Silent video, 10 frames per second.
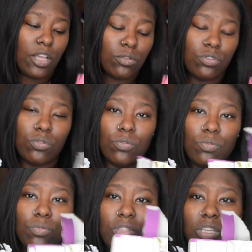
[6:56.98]
go
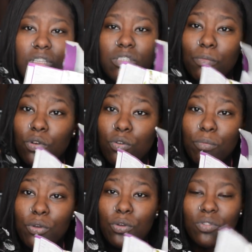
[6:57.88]
to the smooth
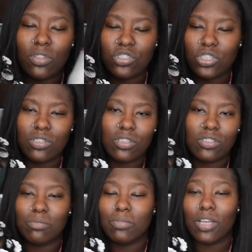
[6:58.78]
move and she does some